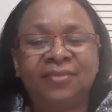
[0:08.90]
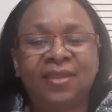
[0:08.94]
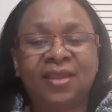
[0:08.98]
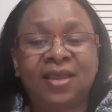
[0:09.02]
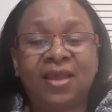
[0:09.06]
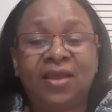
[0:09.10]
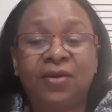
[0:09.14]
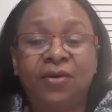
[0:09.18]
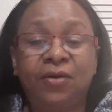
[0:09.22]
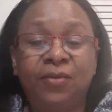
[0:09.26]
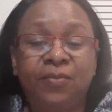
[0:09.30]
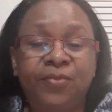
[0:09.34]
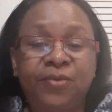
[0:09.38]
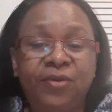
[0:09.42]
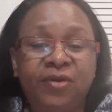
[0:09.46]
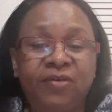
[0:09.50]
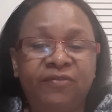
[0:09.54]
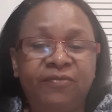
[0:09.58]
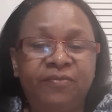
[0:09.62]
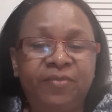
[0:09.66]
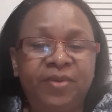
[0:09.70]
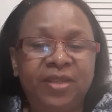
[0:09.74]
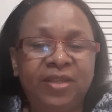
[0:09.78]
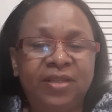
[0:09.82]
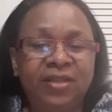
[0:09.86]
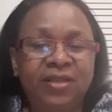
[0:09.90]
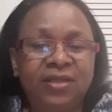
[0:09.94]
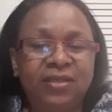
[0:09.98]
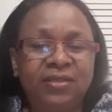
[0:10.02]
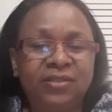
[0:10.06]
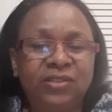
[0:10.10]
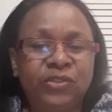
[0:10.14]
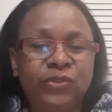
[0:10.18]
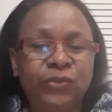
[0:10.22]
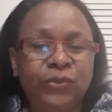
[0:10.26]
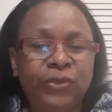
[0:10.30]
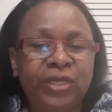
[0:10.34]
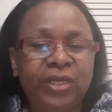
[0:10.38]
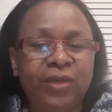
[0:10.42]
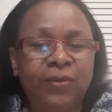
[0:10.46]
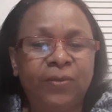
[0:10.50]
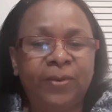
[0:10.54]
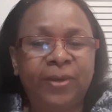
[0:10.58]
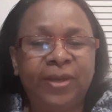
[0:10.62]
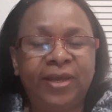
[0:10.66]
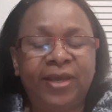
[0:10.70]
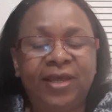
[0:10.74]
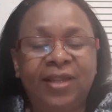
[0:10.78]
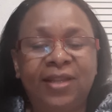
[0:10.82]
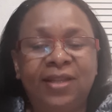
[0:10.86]
I hope you have been doing
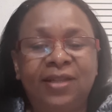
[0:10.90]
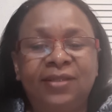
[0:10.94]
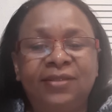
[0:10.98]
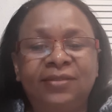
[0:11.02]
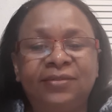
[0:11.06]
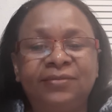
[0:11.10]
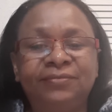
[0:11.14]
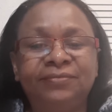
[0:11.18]
well,